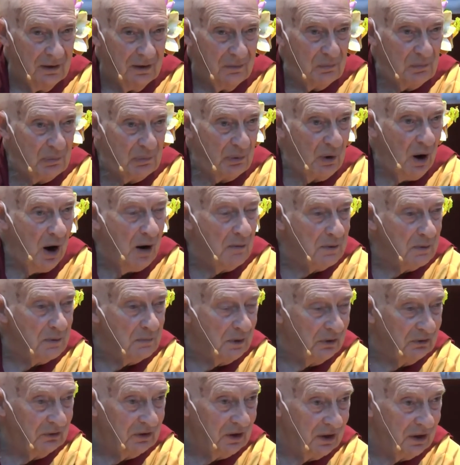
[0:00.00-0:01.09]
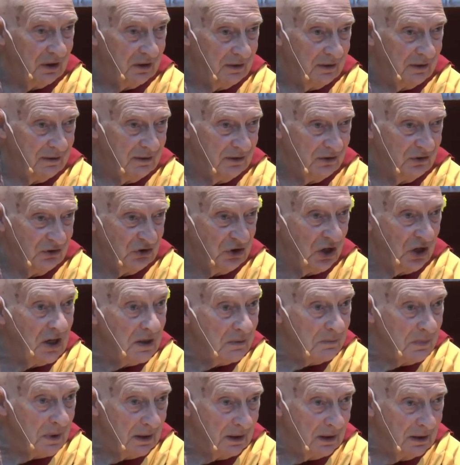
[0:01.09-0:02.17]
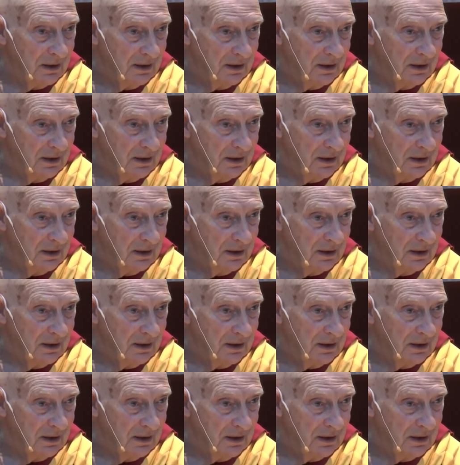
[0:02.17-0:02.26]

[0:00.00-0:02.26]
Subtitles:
bribing me, is going to cheat me.